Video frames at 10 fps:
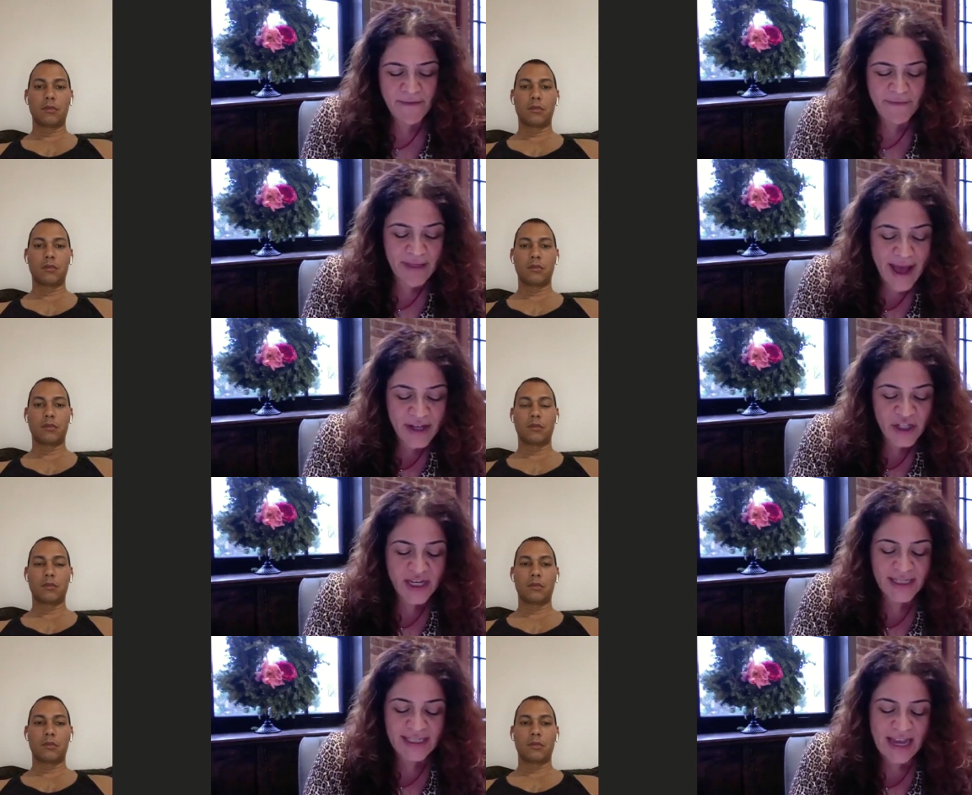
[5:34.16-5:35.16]
Speaker 1: flashy
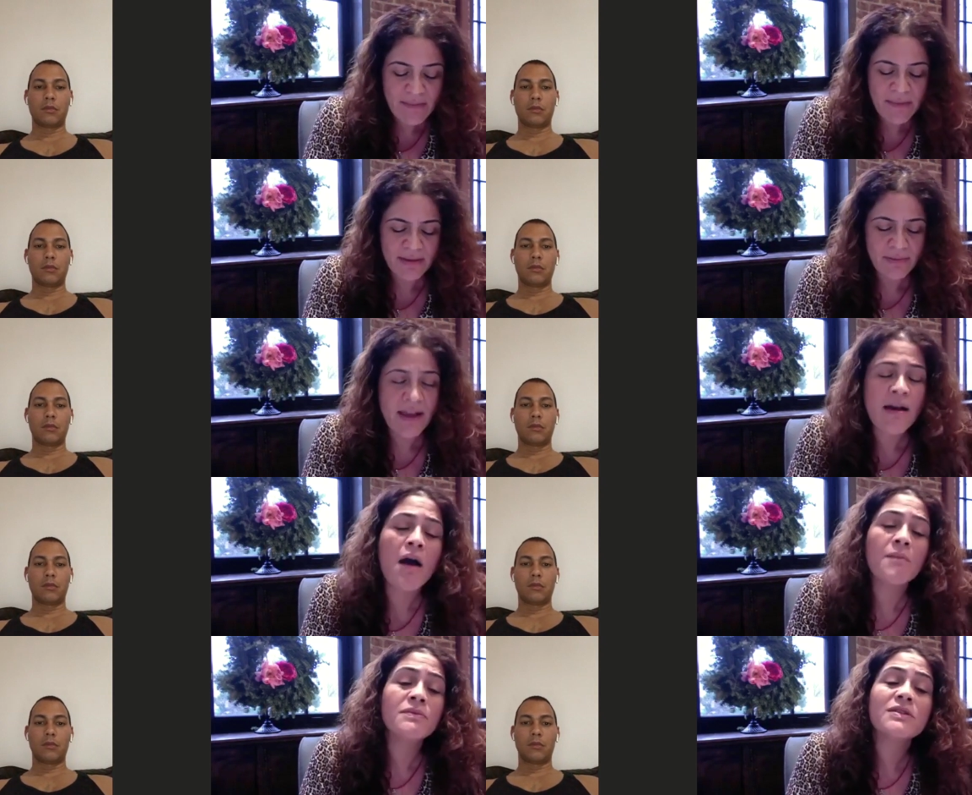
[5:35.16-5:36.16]
excitement that
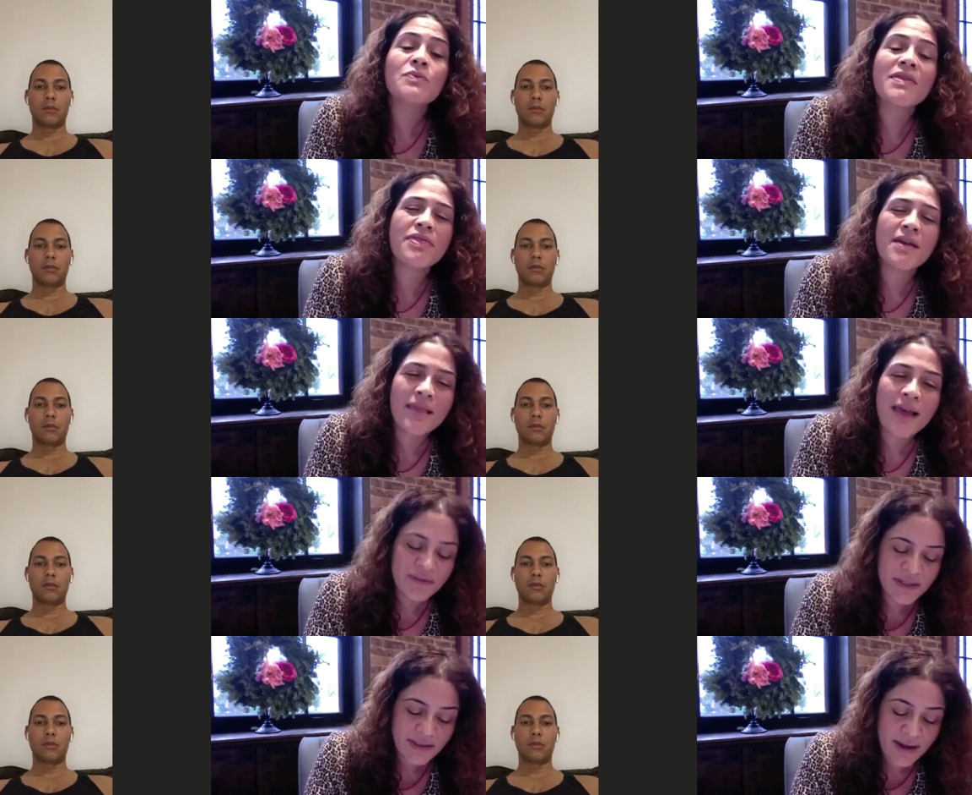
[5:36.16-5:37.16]
comes with the
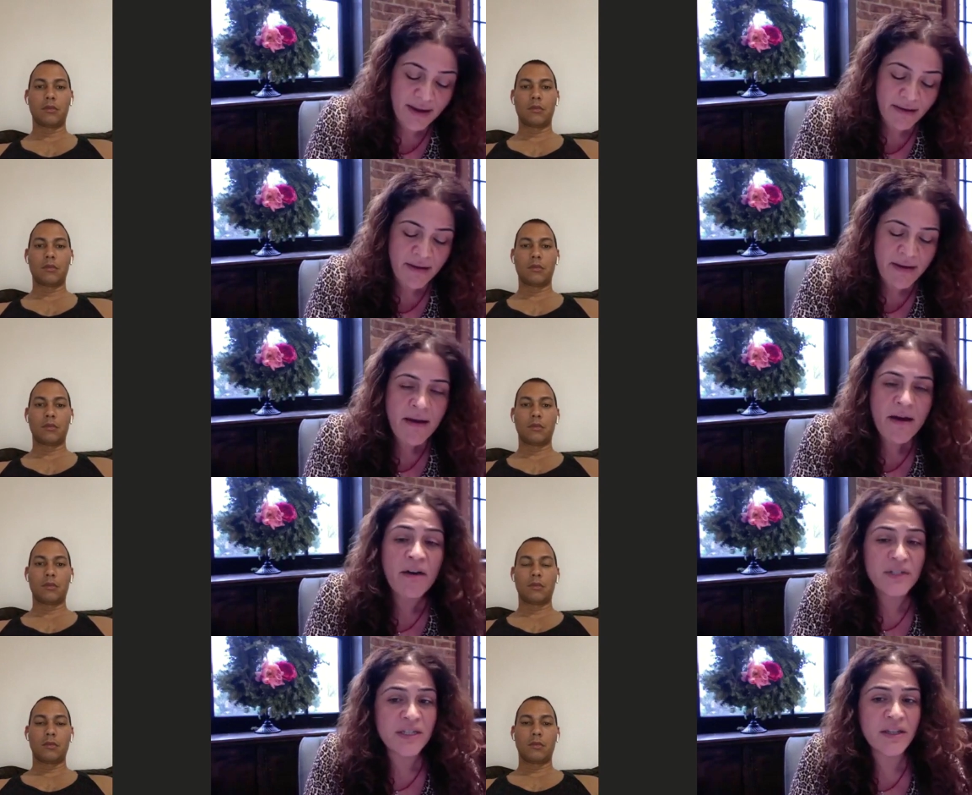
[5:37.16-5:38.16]
lifestyle
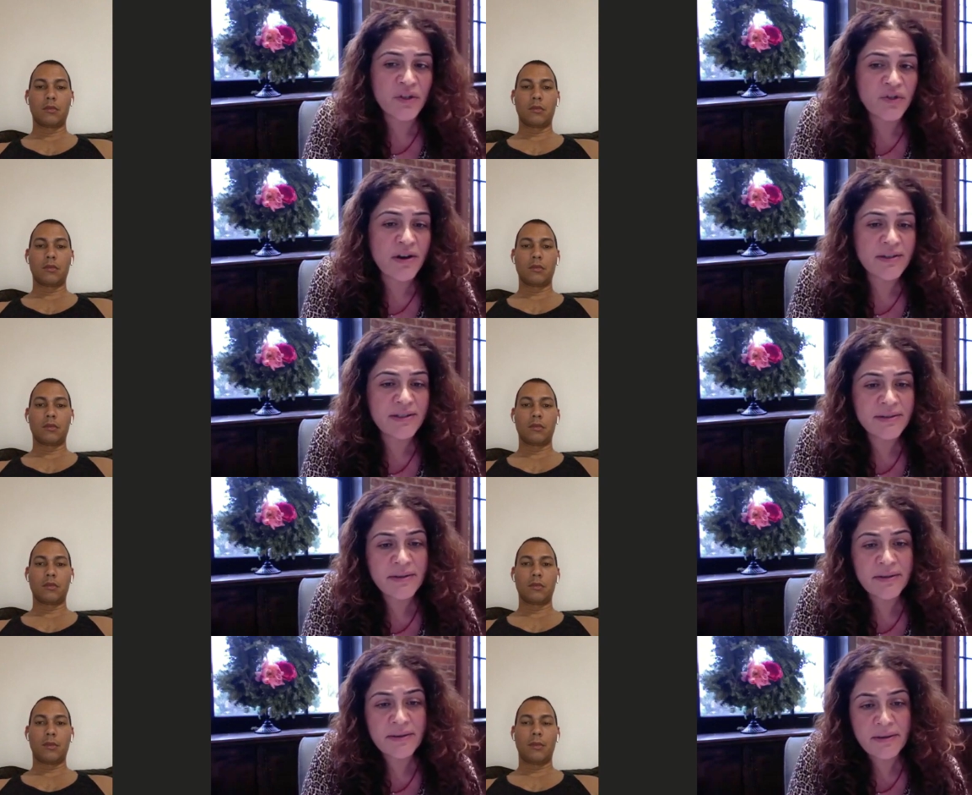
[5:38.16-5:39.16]
of dealing drugs
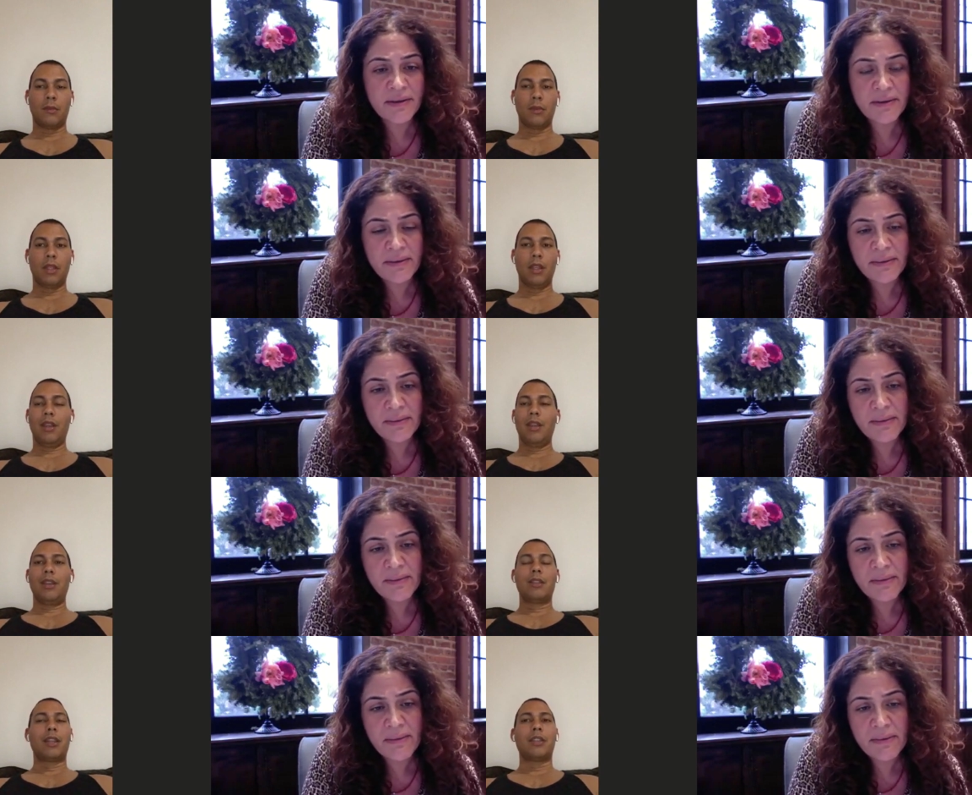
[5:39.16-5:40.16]

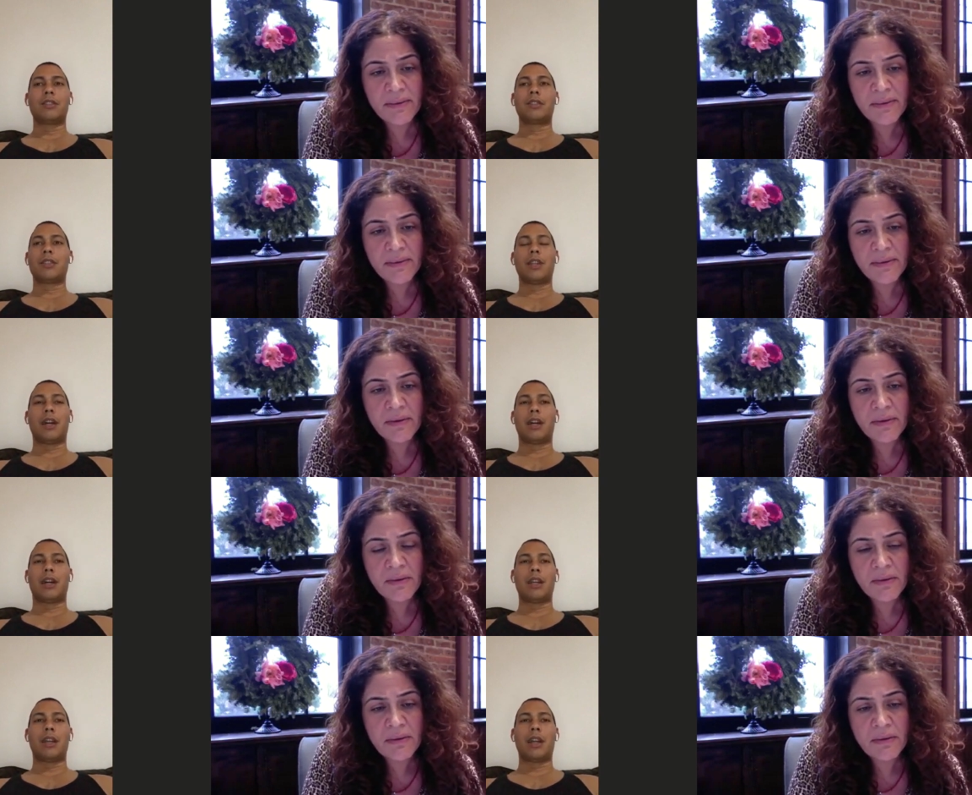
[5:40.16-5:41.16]
Speaker 2: there's uh,
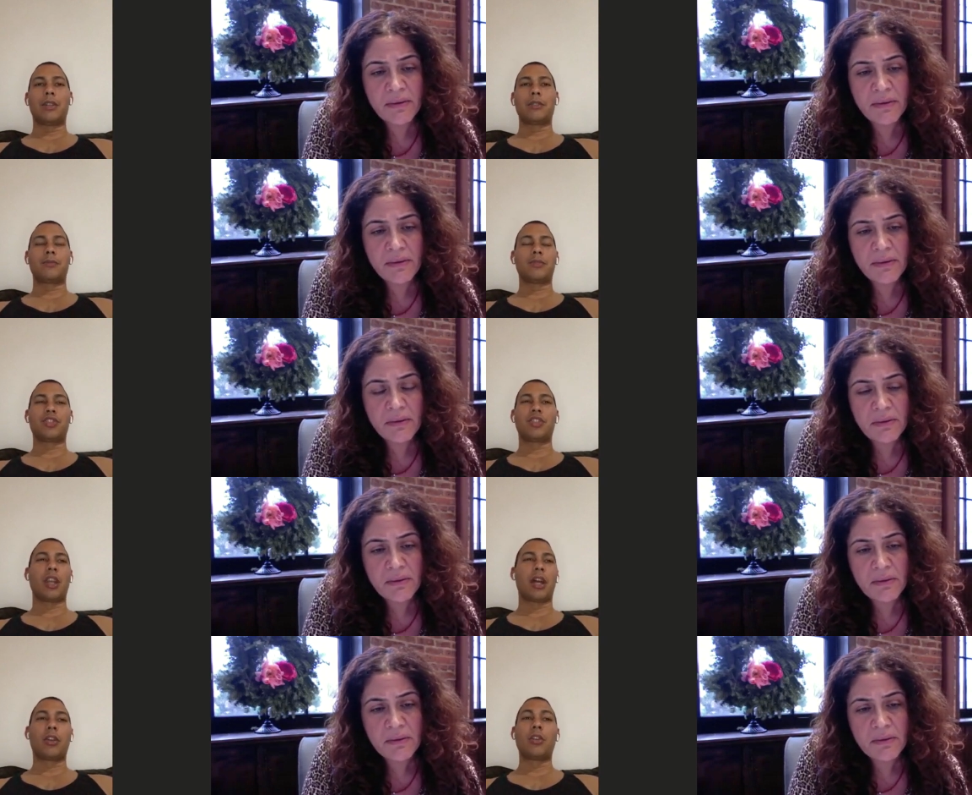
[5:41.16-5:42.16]
I I
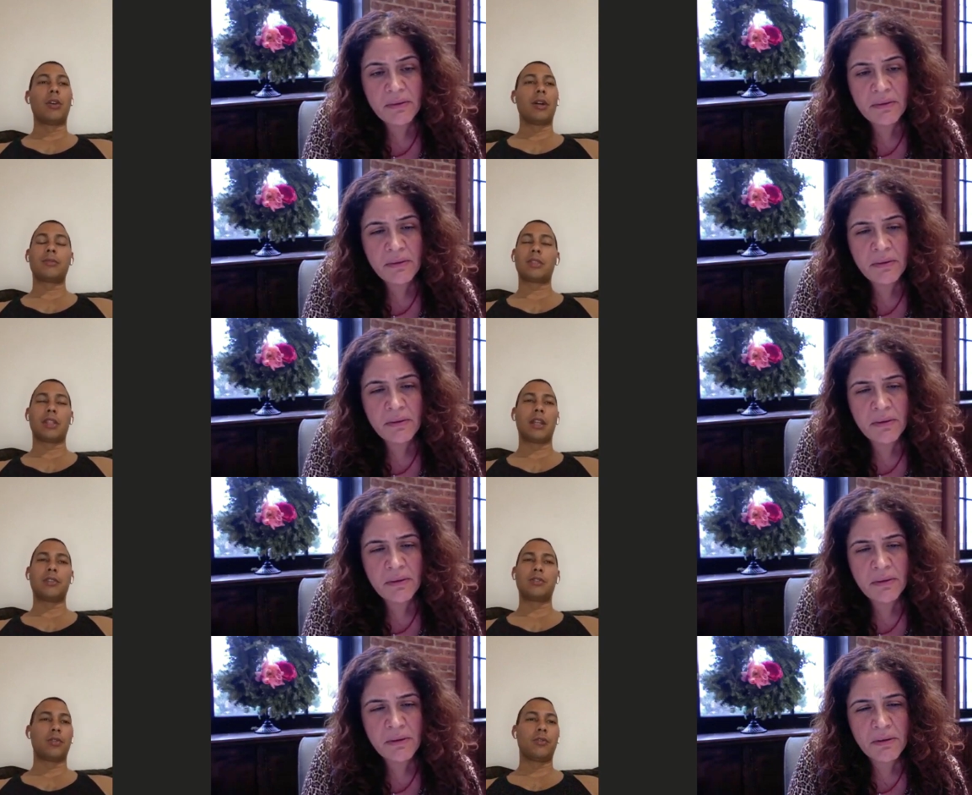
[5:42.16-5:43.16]
shit, I go up to
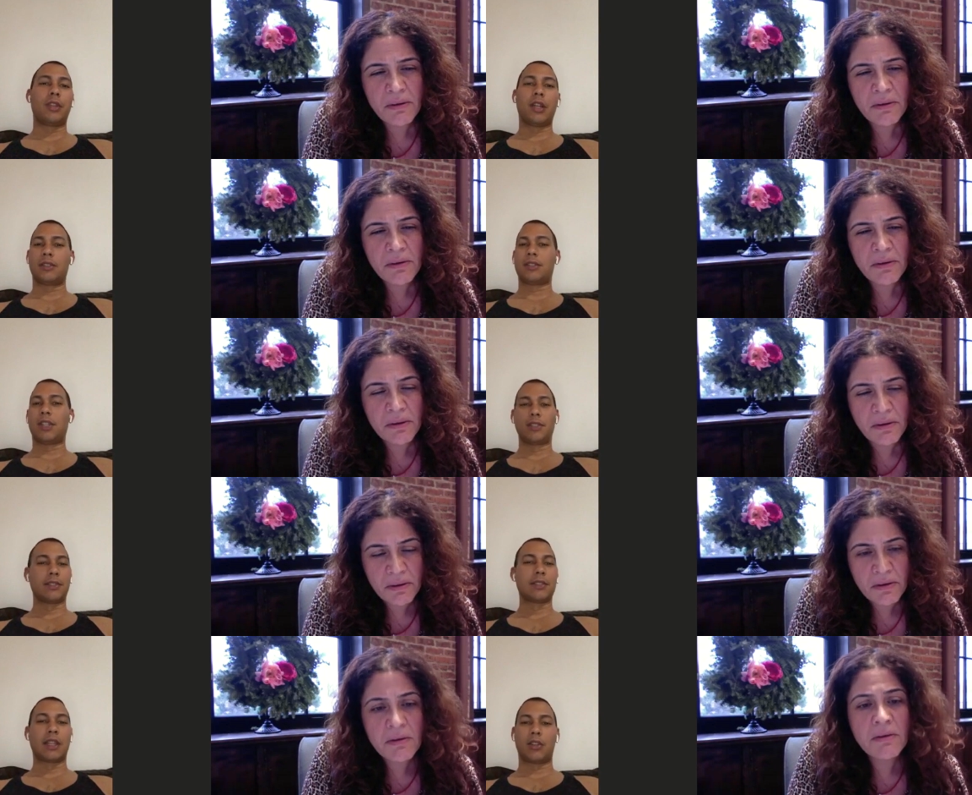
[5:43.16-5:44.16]
like juvenile
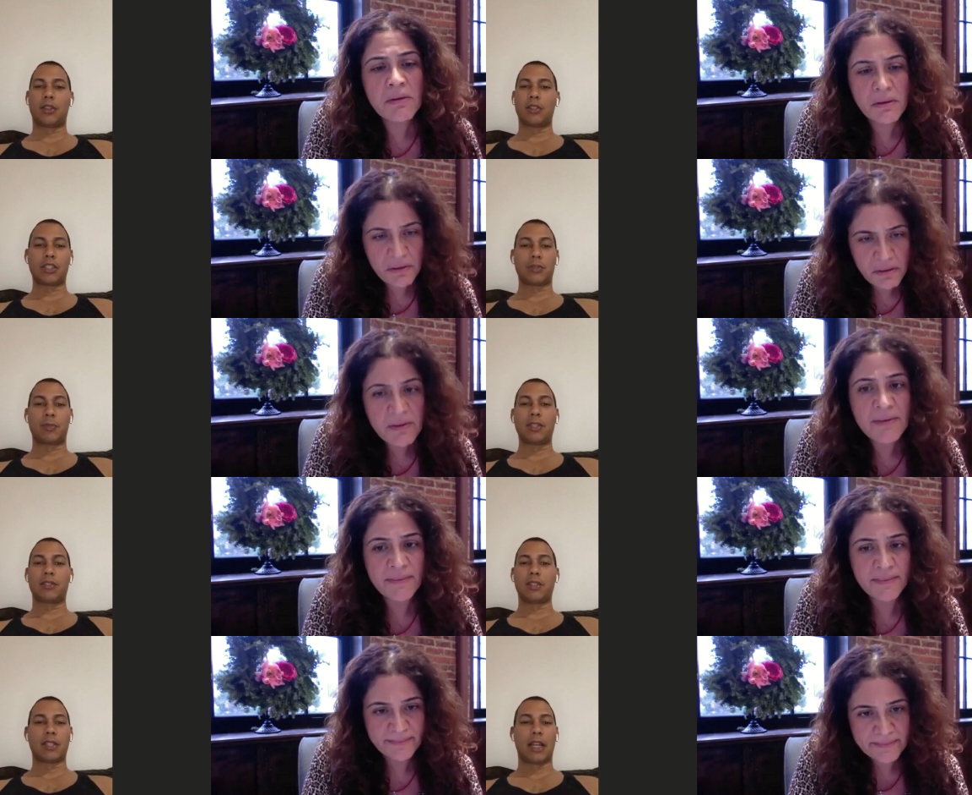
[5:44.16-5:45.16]
detention centers. I speak
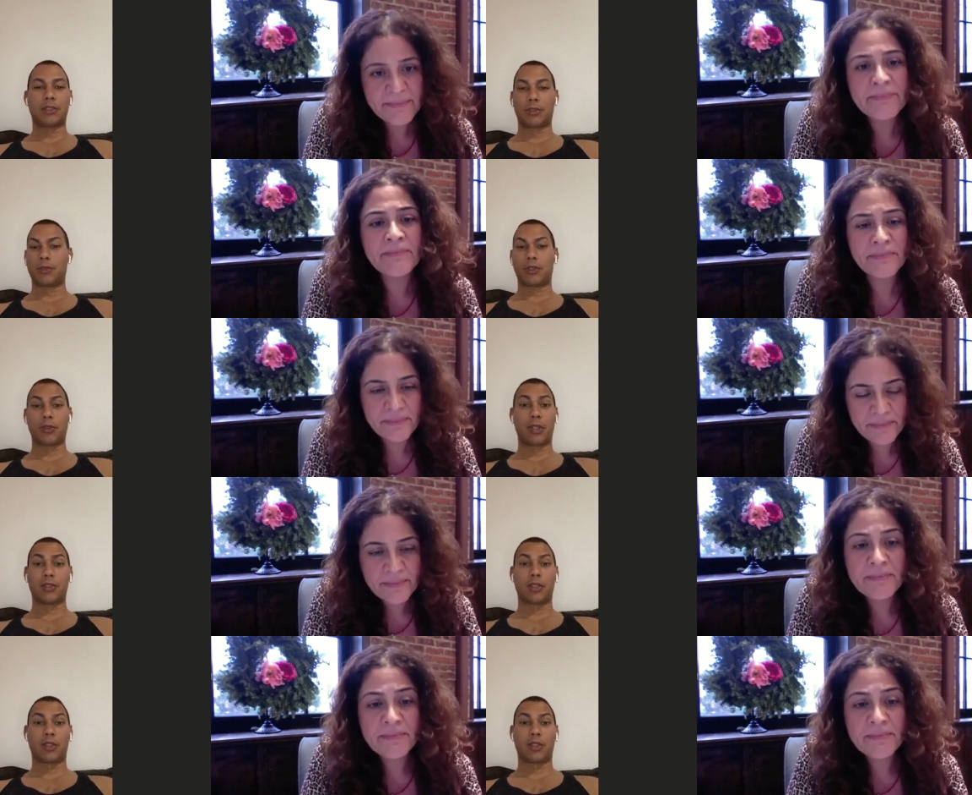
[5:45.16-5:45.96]
to these high school students